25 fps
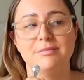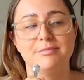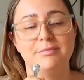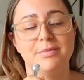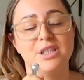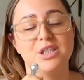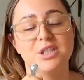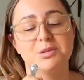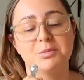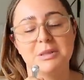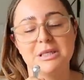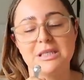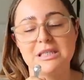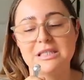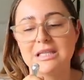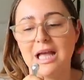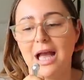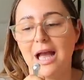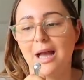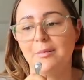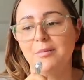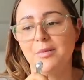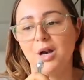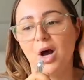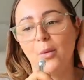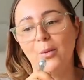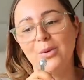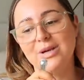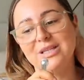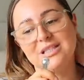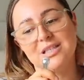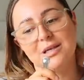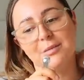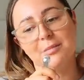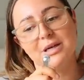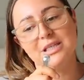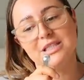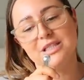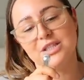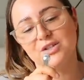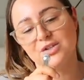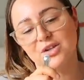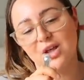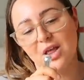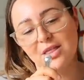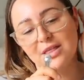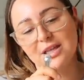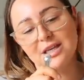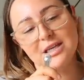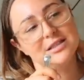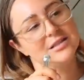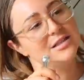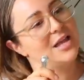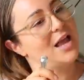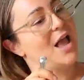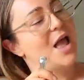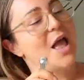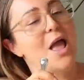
bitch, please, I am not wasting my tears on this.